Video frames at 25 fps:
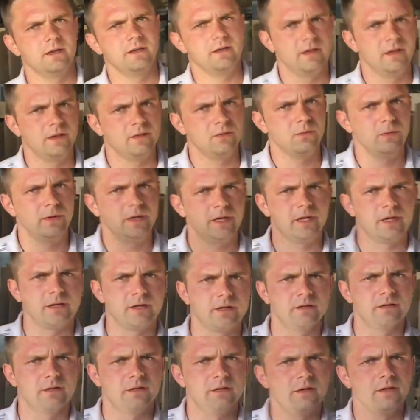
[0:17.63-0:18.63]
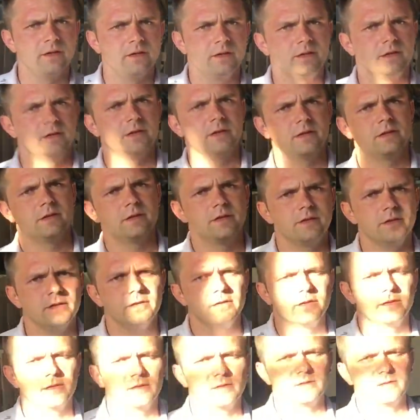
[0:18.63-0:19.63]
and where,
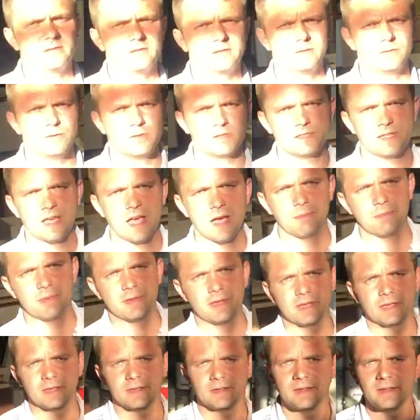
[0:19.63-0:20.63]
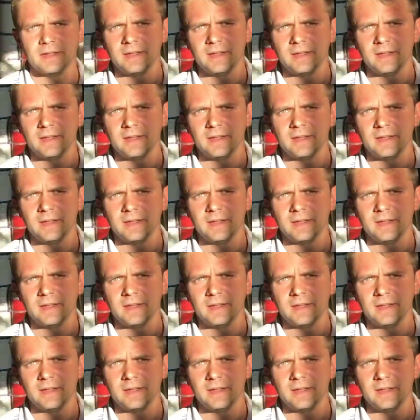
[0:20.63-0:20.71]
what's happening.